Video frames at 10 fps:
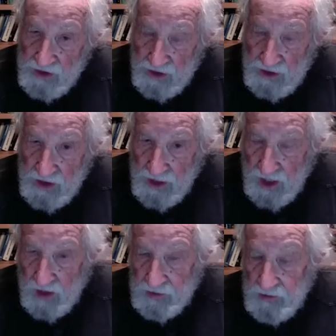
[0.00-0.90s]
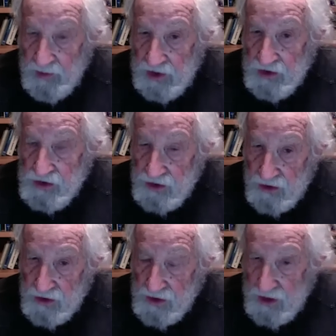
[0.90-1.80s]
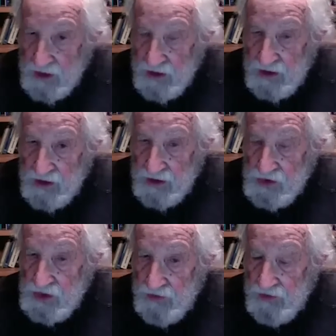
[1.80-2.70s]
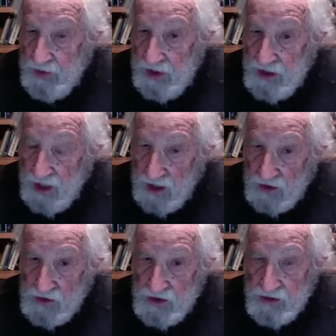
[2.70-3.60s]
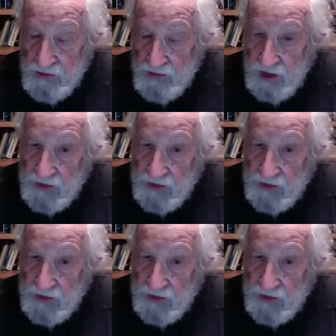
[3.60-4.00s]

And Apple makes sure that it doesn't have to pay taxes by